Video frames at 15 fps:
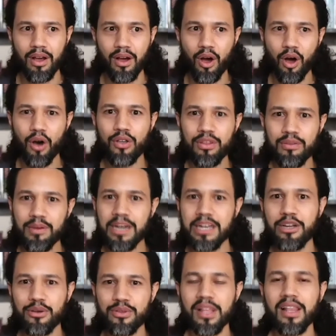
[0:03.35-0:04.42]
all the
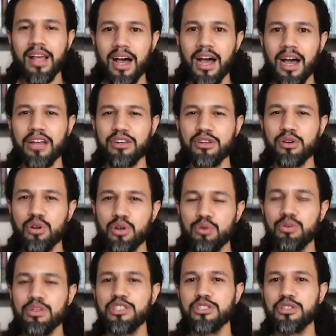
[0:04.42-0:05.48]
money on the line, who
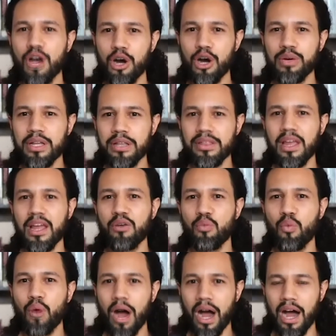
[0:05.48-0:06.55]
would you go with and
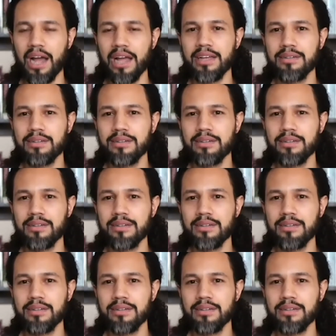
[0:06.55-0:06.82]
why?